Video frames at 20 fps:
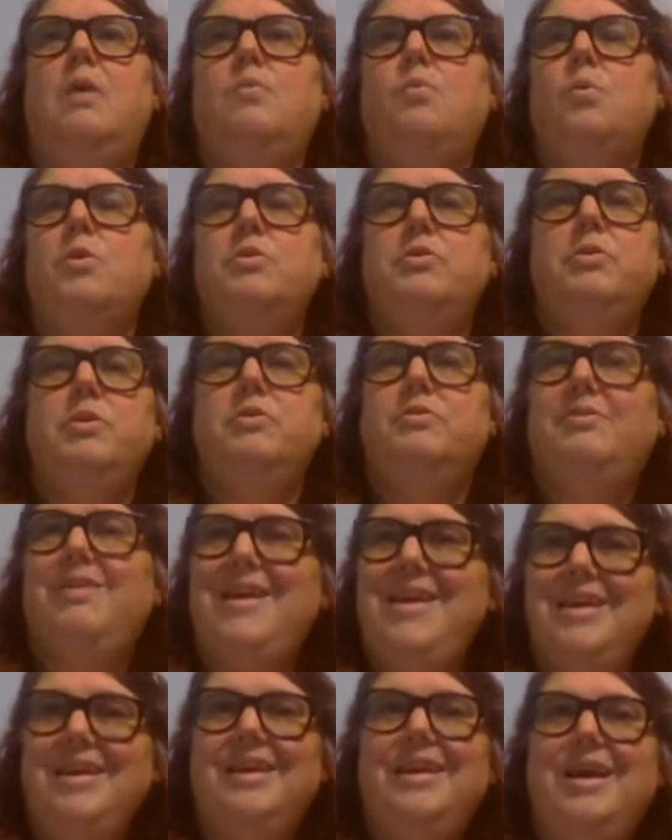or you're going to
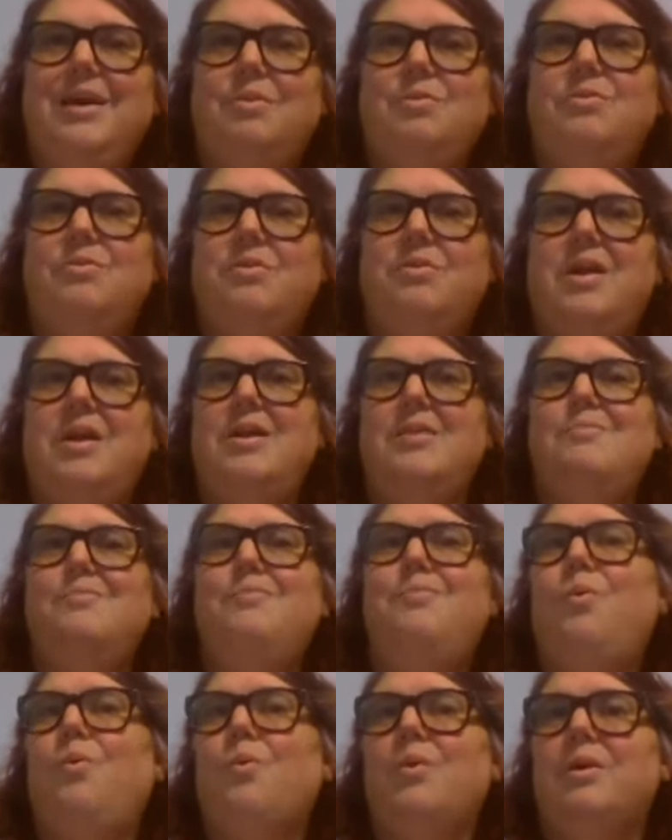take it outside and
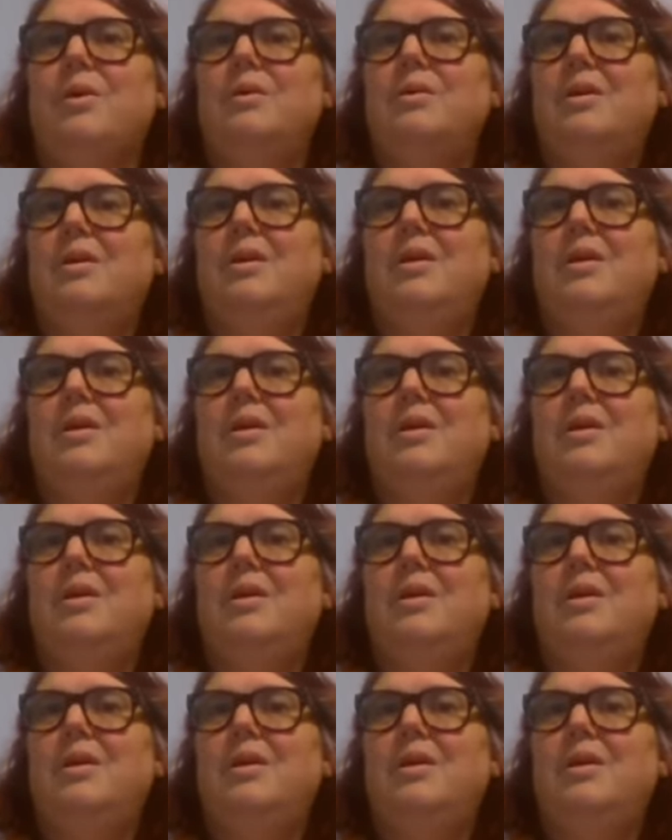pour it